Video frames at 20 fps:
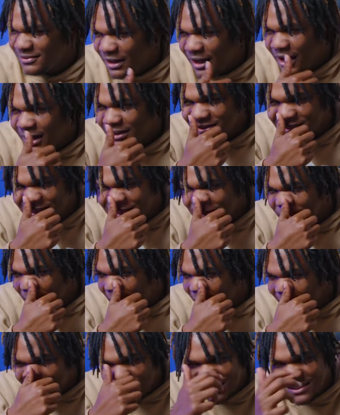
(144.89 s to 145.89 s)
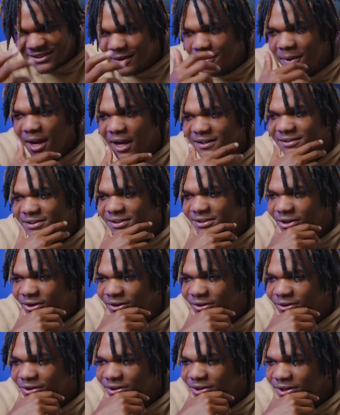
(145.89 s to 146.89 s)
me. Nah, this is ba this is a banging
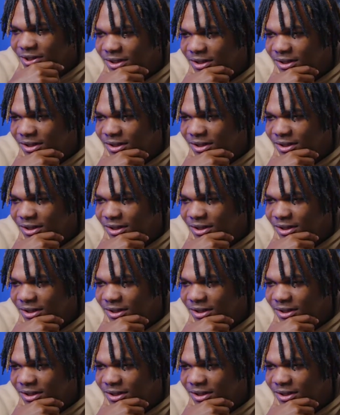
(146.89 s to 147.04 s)
stuff.